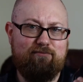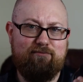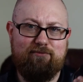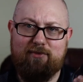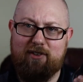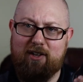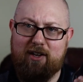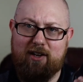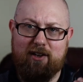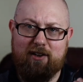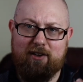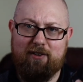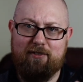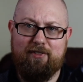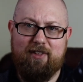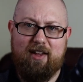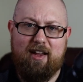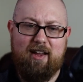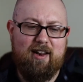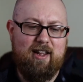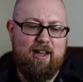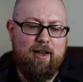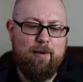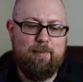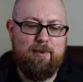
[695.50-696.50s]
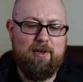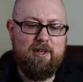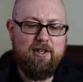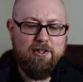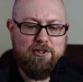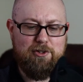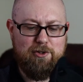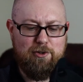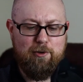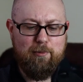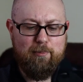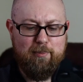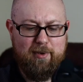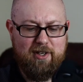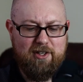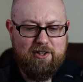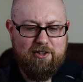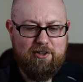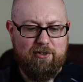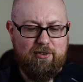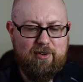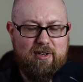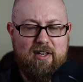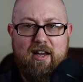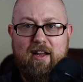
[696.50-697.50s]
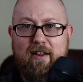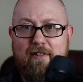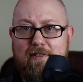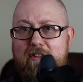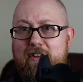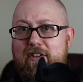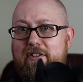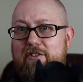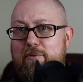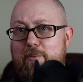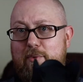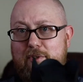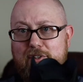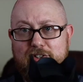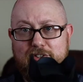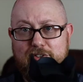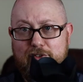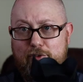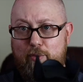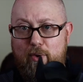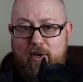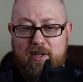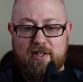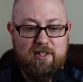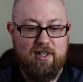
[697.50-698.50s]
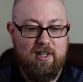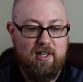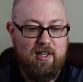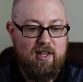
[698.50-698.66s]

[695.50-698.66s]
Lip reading: that happening to a big degree on this, which is great.